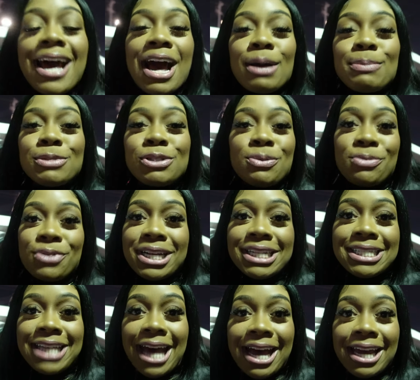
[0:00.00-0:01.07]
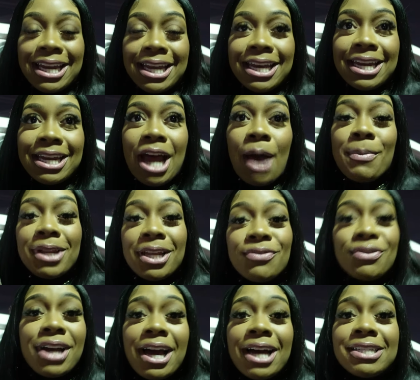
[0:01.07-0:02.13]
I'm super excited. I'm gonna leave
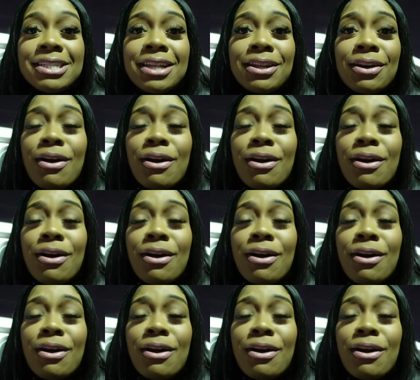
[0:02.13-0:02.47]
you guys in the